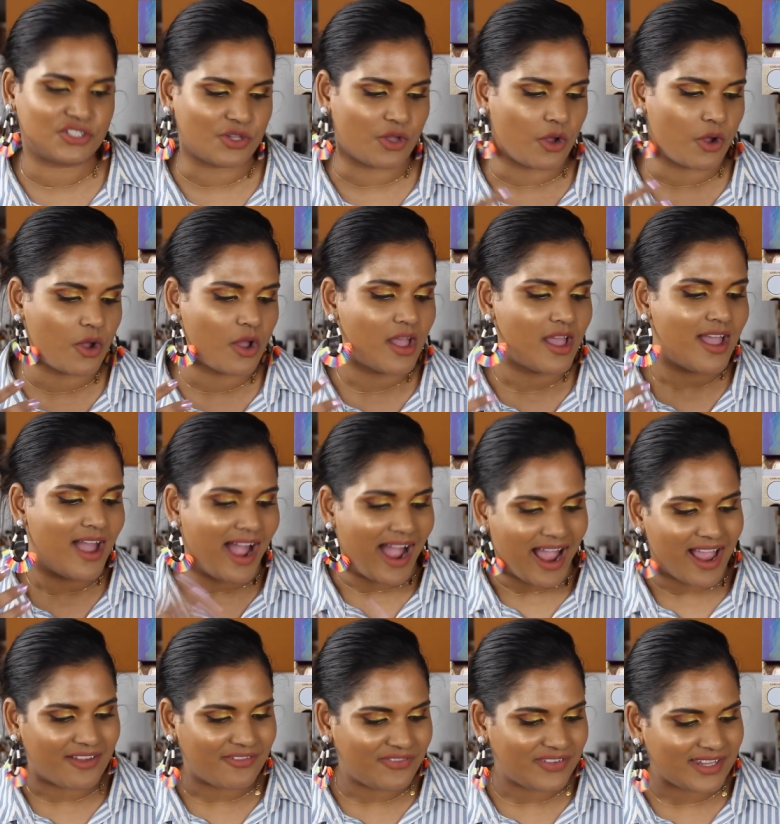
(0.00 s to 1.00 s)
So
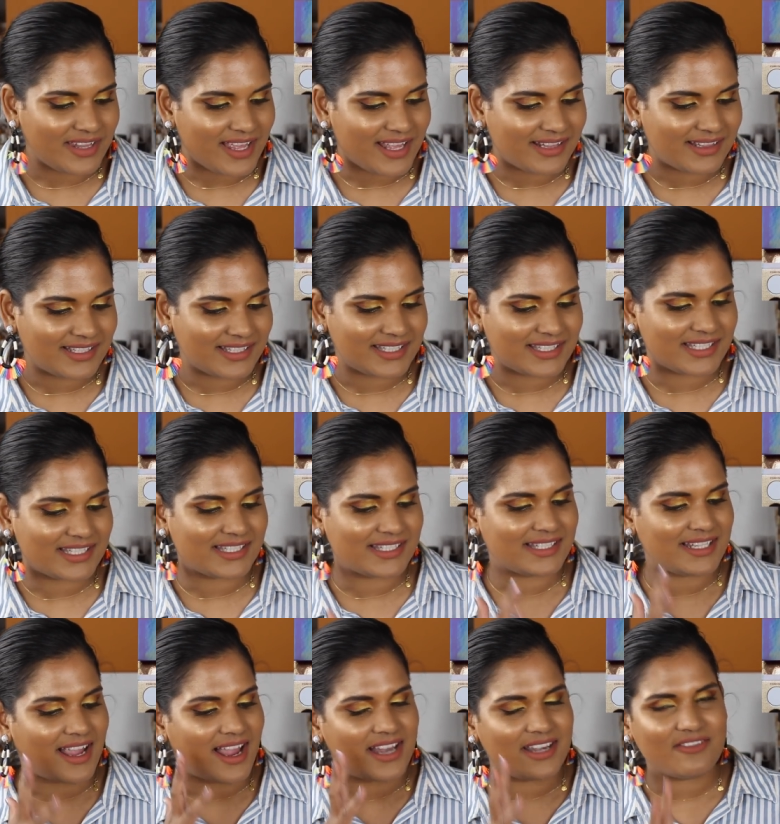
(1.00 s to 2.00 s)
I feel like this
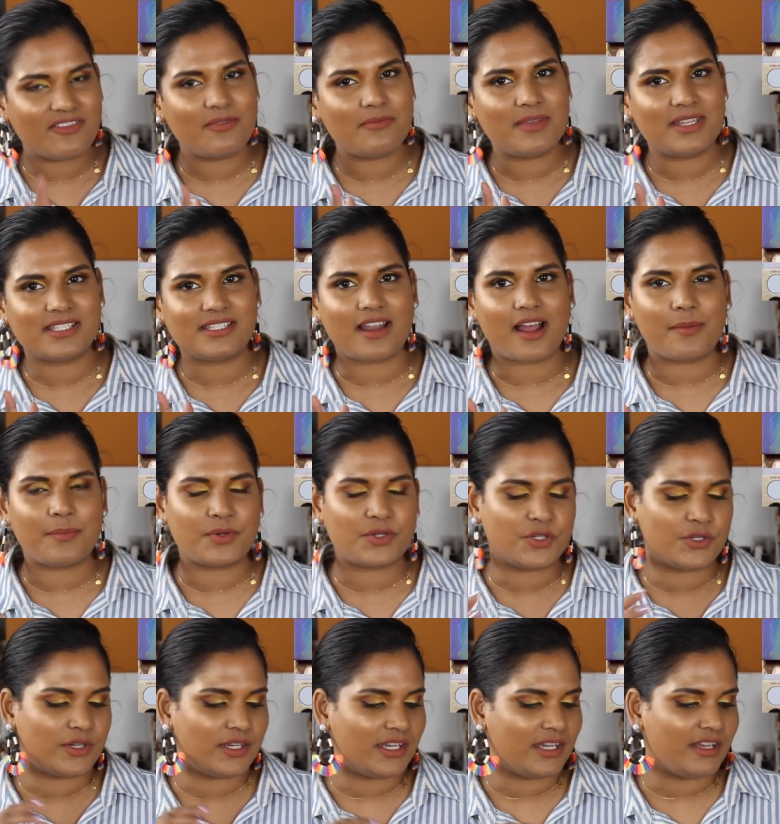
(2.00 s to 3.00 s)
is kind of a missed
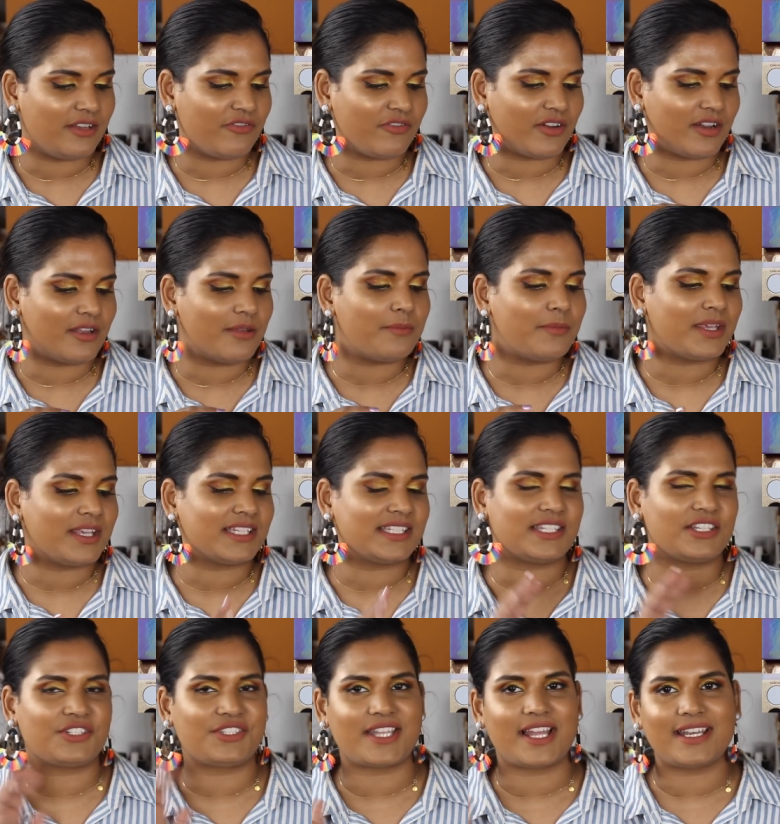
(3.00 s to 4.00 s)
opportunity for him
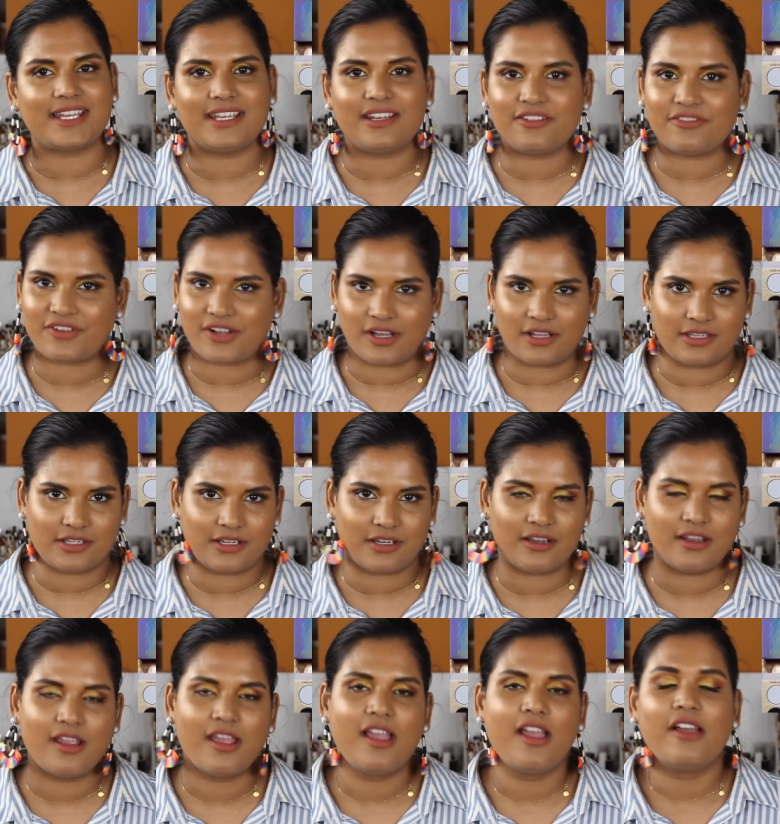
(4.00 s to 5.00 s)
because there's not enough
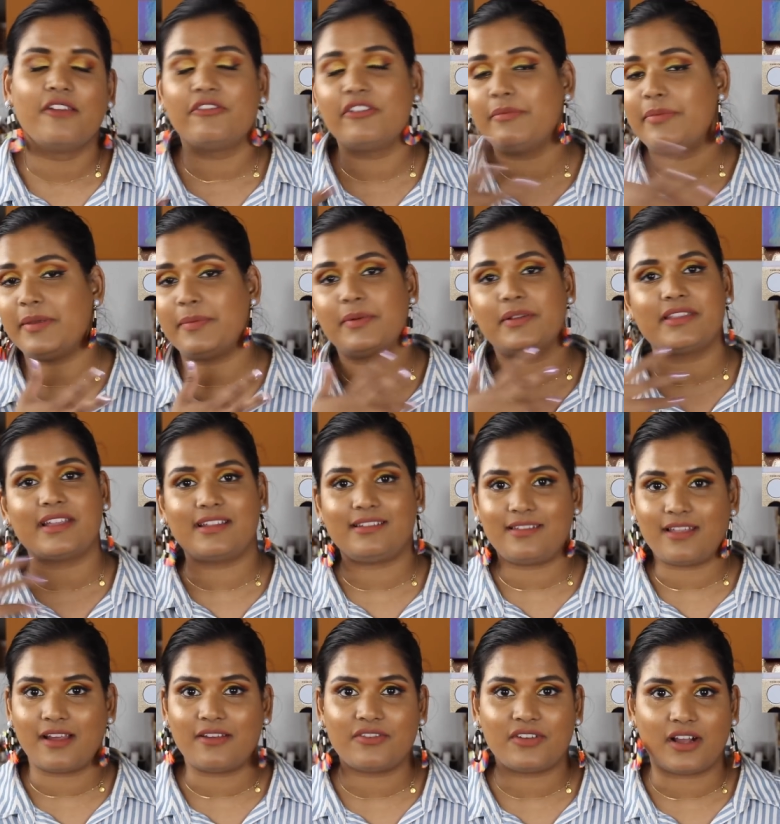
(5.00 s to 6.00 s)
color for people
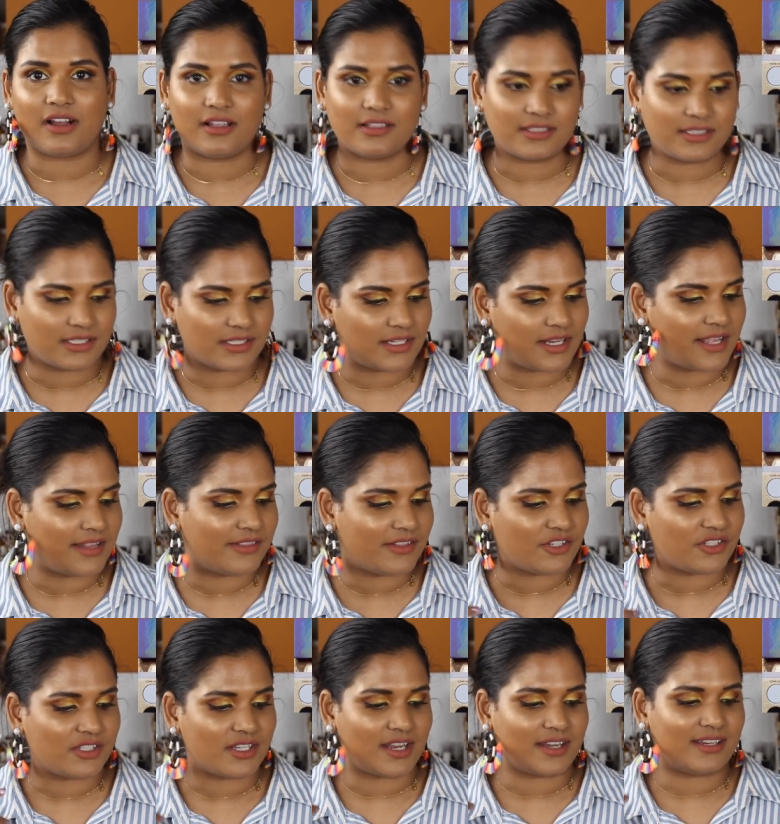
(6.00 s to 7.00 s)
that love color and
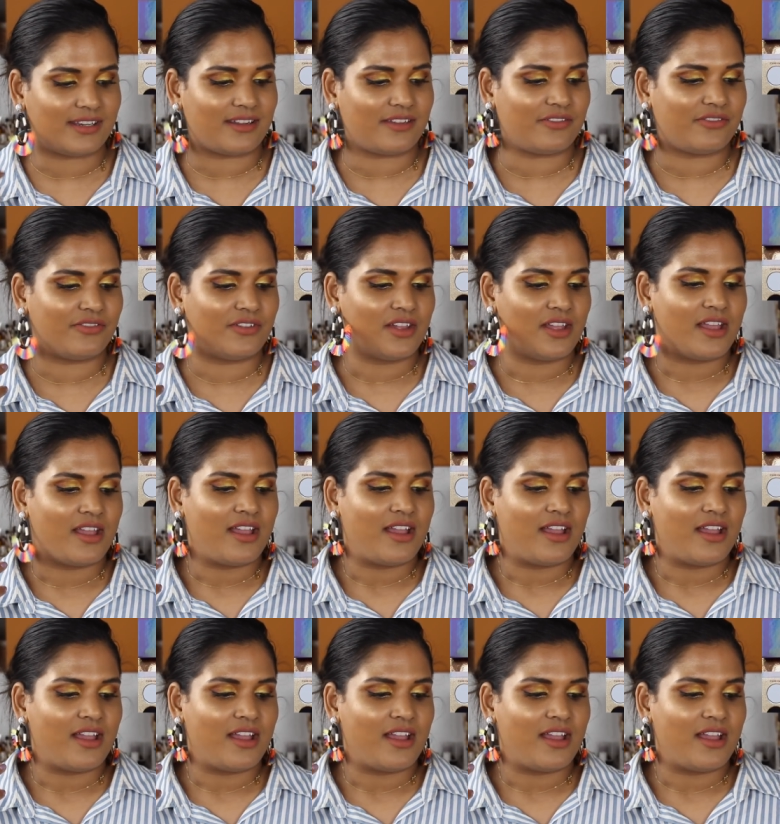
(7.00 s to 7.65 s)
there's not enough